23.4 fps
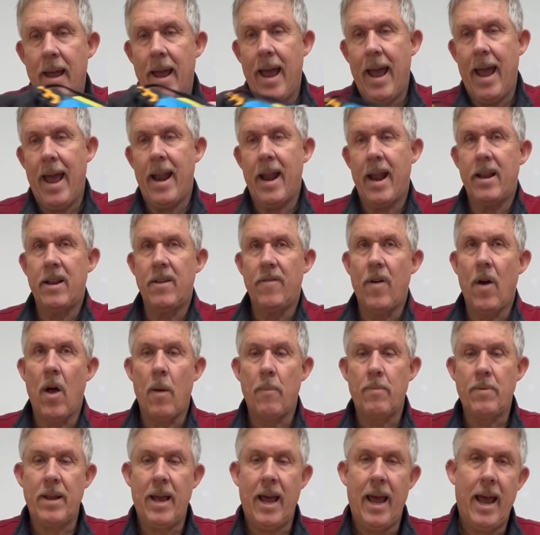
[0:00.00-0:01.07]
and I
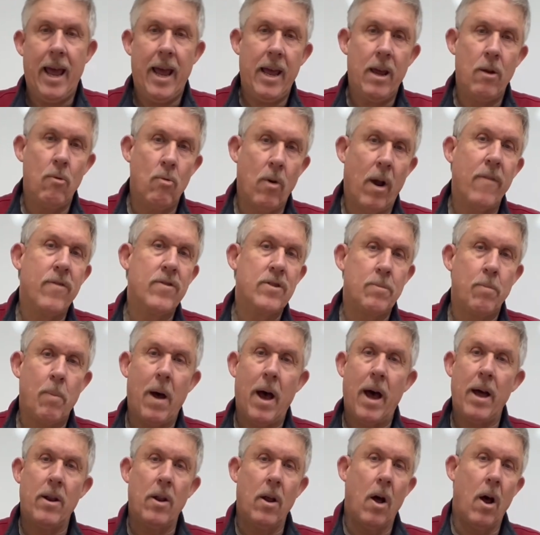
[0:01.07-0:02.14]
developed a rough
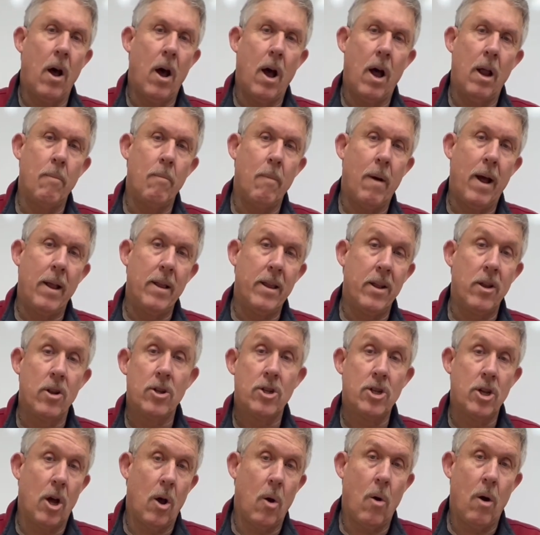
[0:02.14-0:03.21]
spot on my little
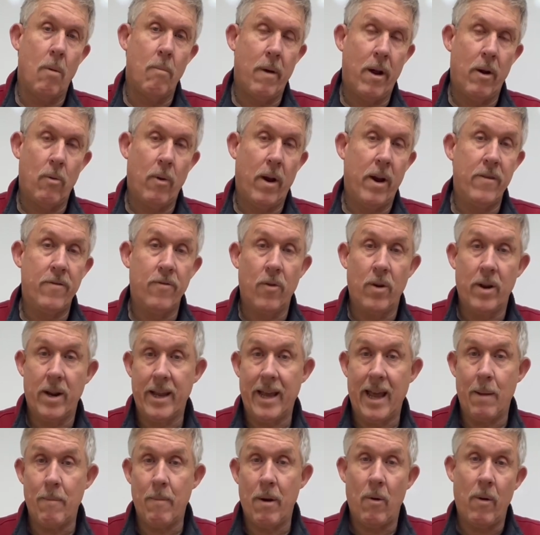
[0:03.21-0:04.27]
toe on my right foot.
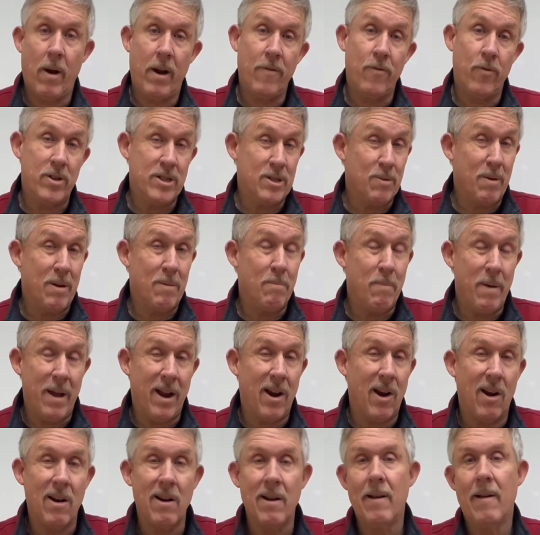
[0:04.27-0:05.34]
Again, my right foot's a bit
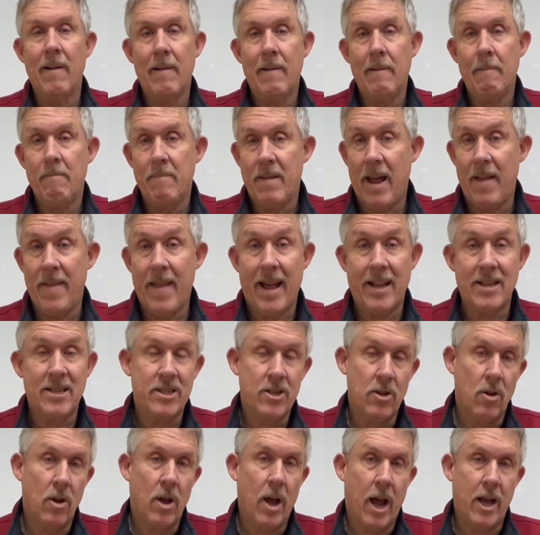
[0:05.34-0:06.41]
bigger, and that's
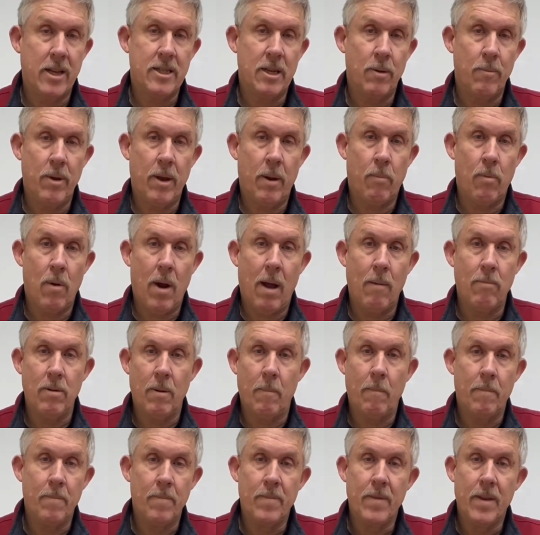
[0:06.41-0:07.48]
still causing me a problem.
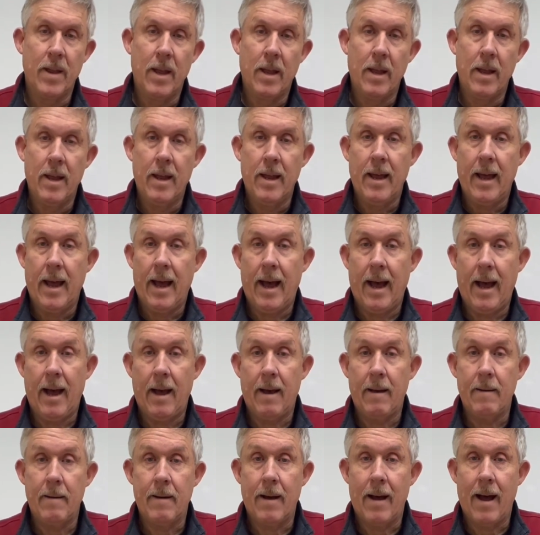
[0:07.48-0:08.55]

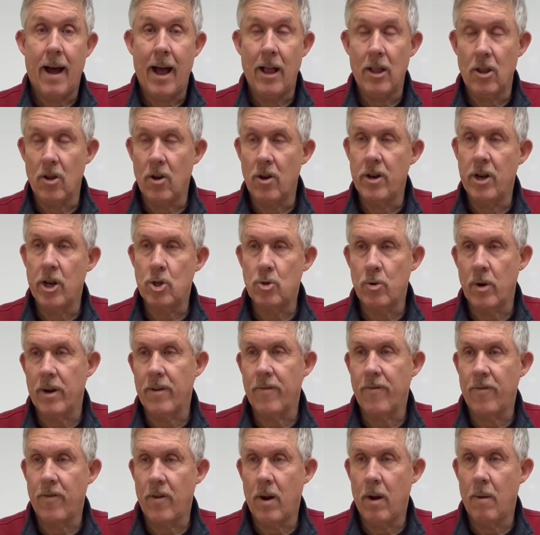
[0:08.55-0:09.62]
I learned a trick
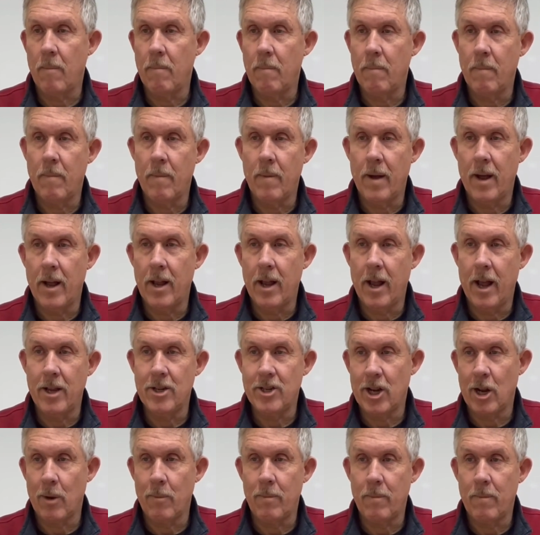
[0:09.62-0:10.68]
from a
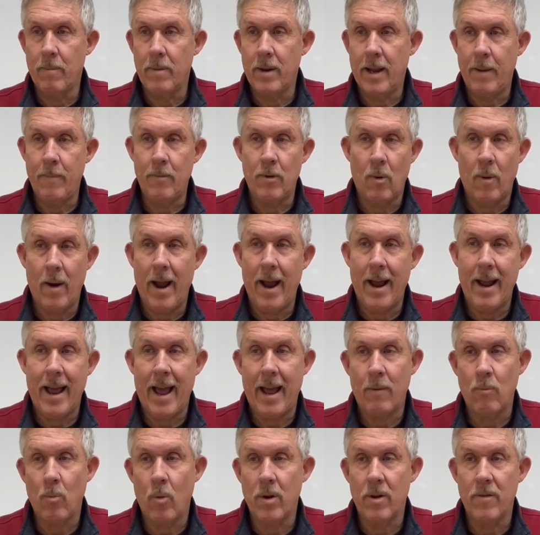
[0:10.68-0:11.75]
gentleman named Durang
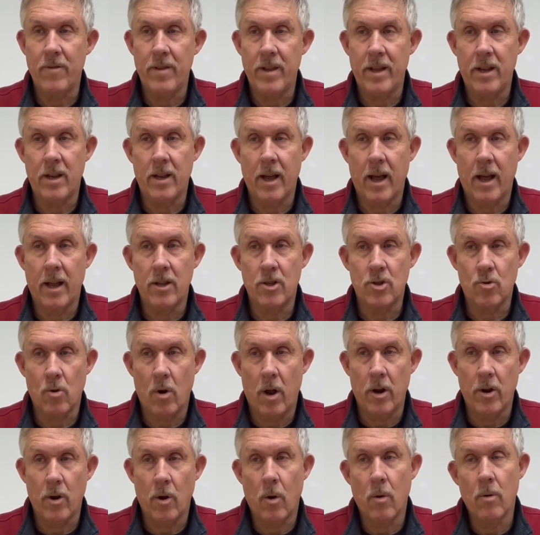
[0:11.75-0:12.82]
at one of the
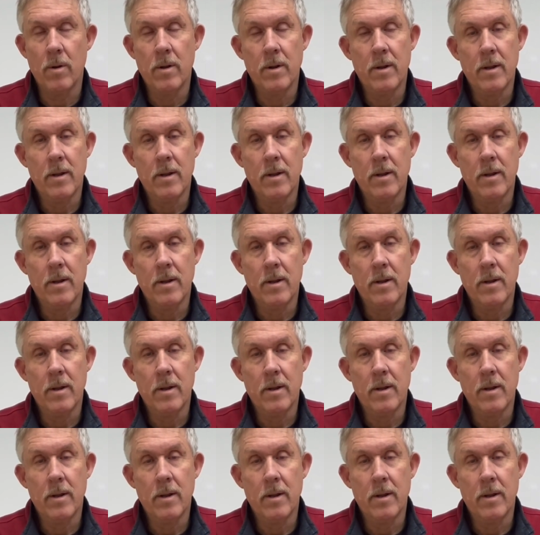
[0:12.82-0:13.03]
Toronto